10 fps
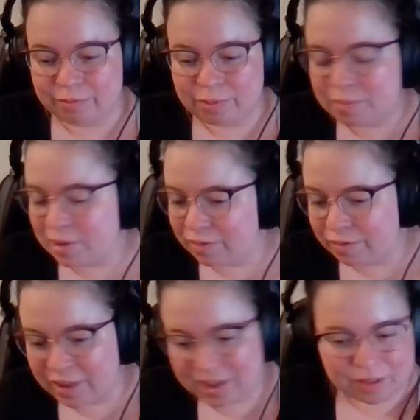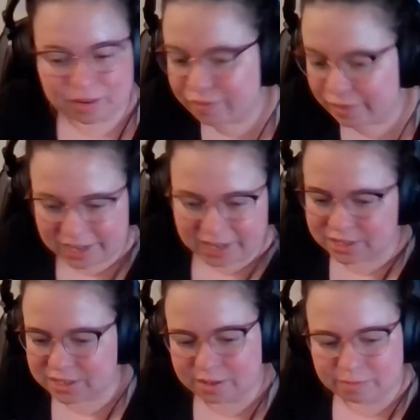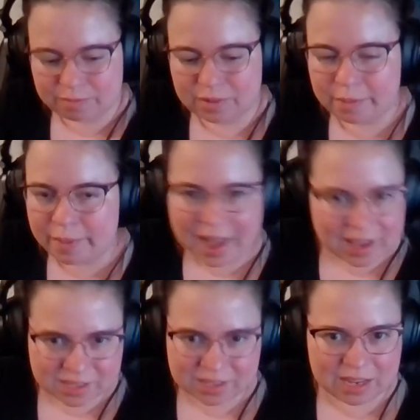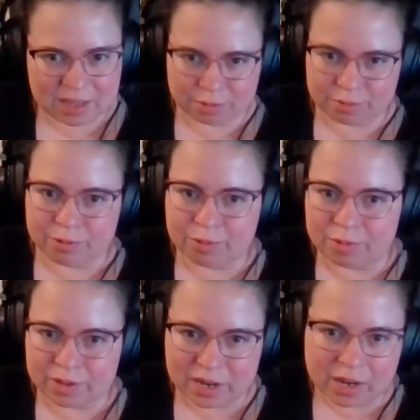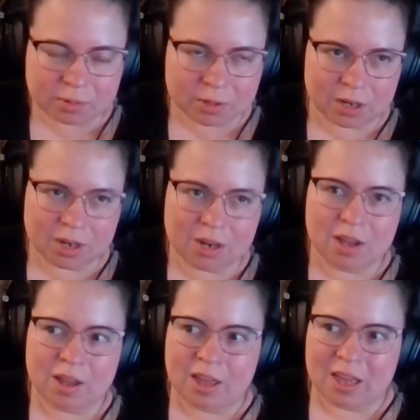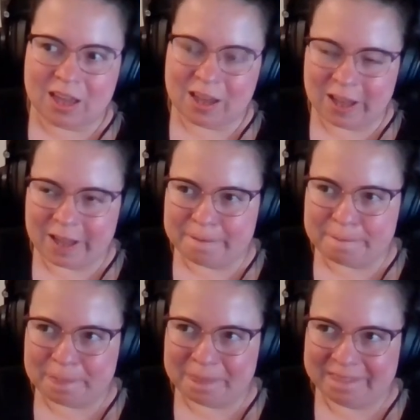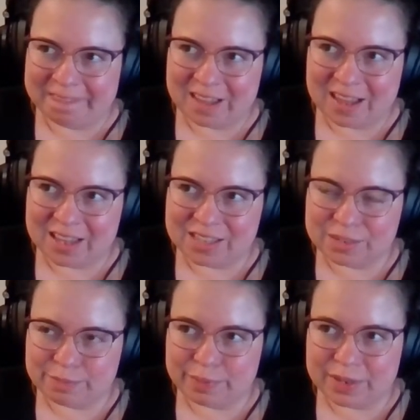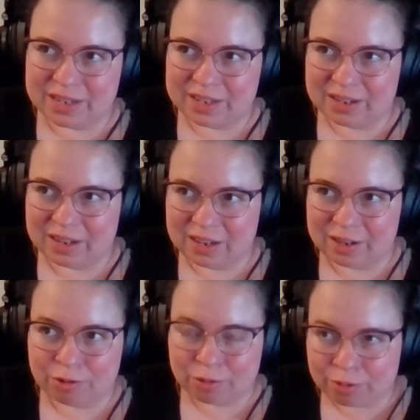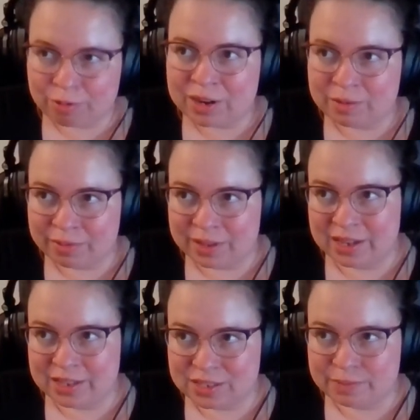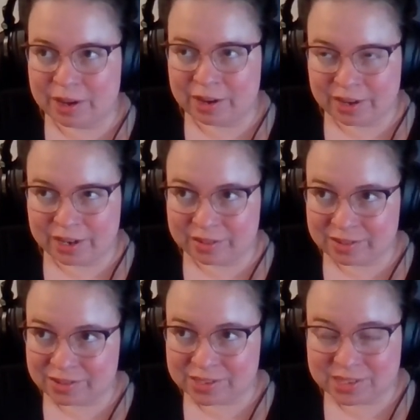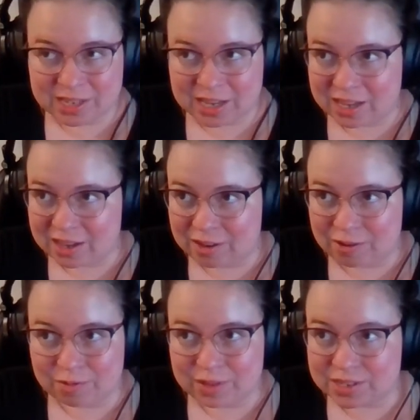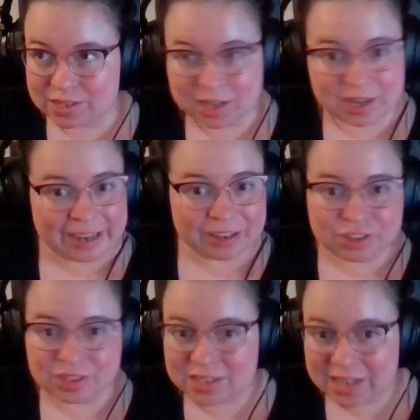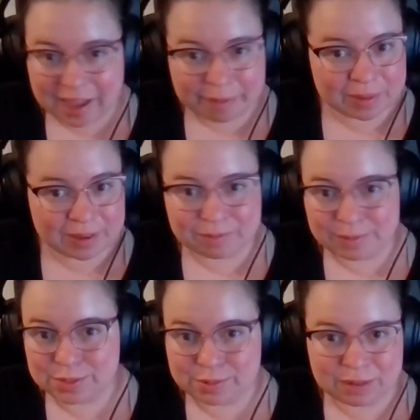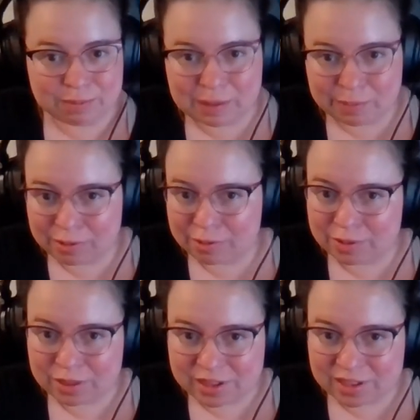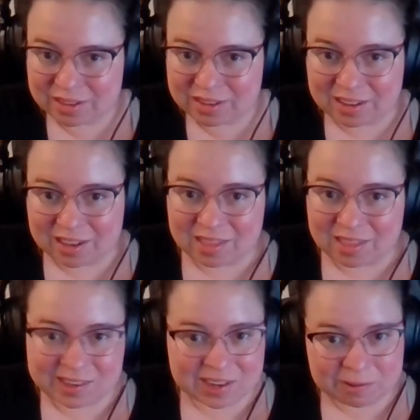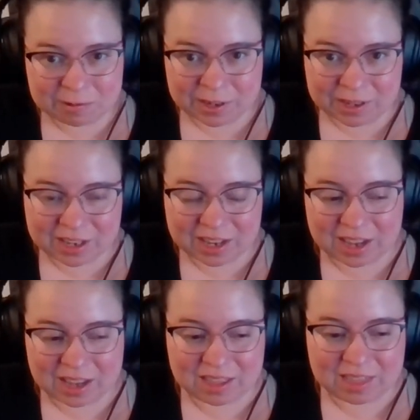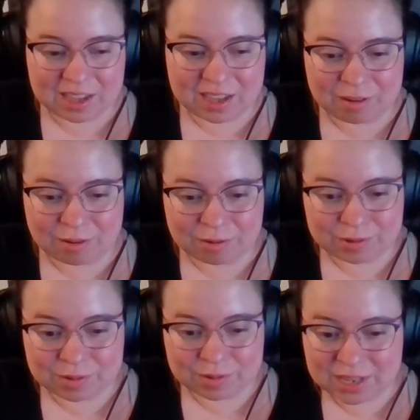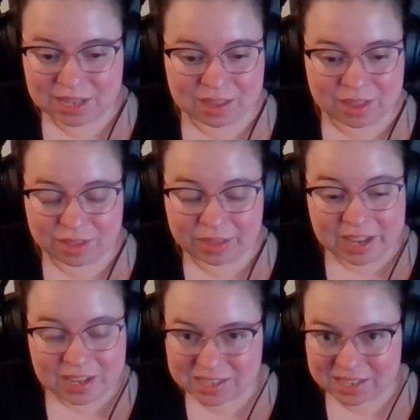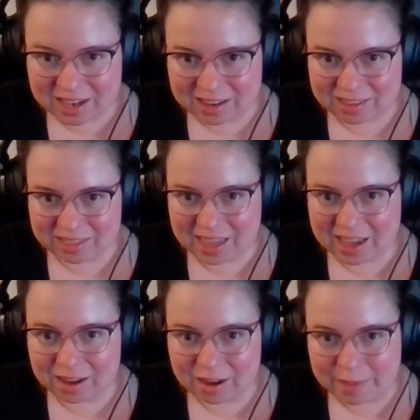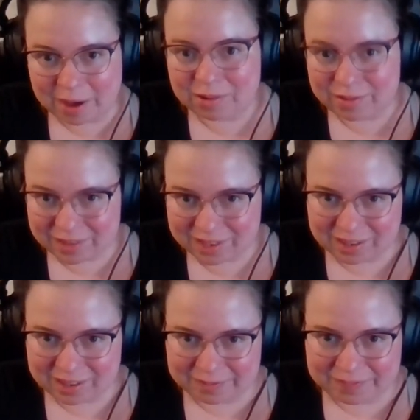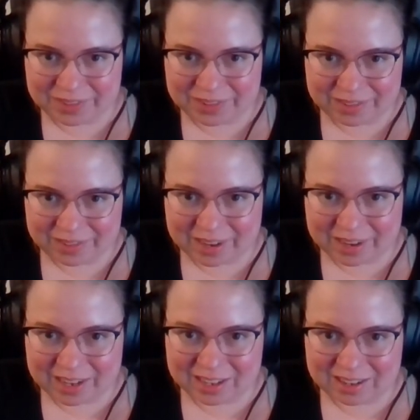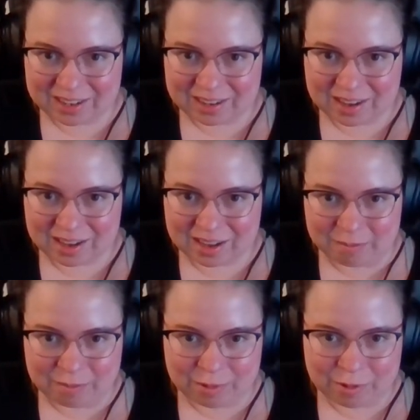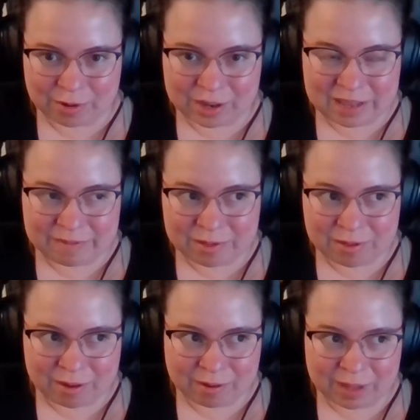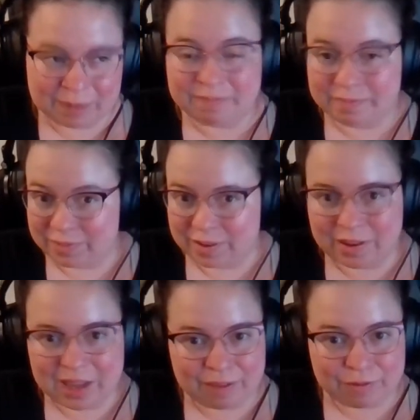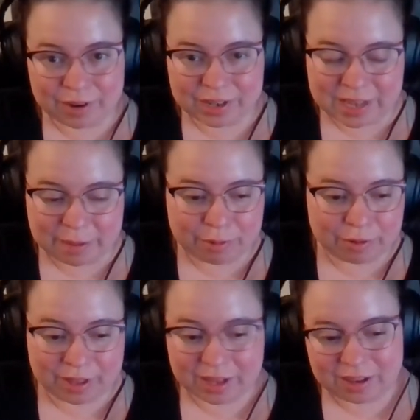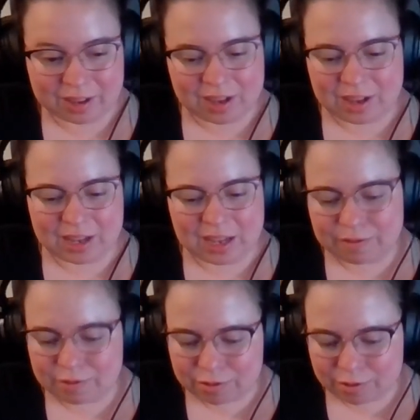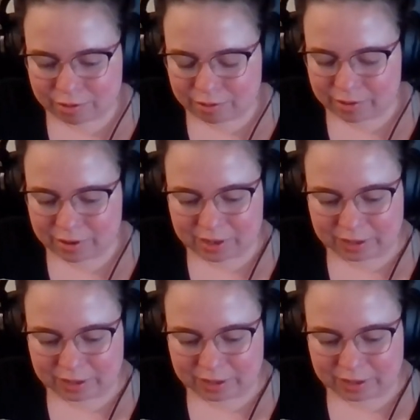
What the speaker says: women find their footing in some capacity through the network. Um, it's been incredibly inspiring to see, these connections happen between people within the network, and then also seeing the things that come out of it, right? Or even though, like, okay, for example, like, even though